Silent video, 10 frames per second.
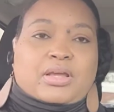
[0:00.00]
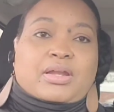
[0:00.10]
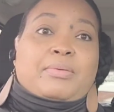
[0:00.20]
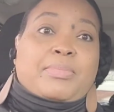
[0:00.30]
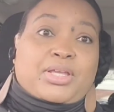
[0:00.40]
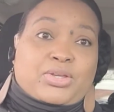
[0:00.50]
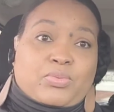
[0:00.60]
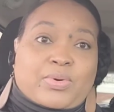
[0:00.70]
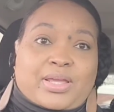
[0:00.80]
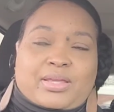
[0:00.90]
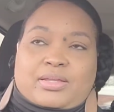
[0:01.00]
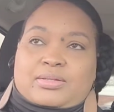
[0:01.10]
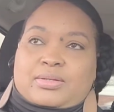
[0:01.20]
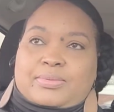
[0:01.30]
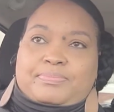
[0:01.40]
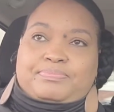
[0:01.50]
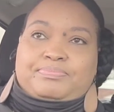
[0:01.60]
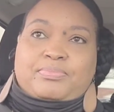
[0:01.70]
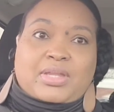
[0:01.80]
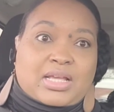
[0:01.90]
Y'all, they make you wait.
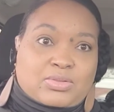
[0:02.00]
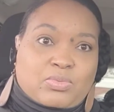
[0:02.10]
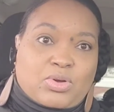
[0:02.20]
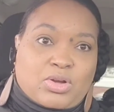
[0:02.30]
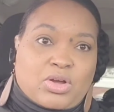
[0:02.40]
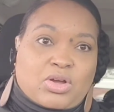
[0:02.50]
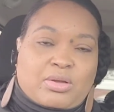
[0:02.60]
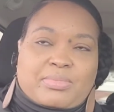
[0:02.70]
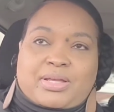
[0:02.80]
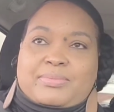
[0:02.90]
Not one up there.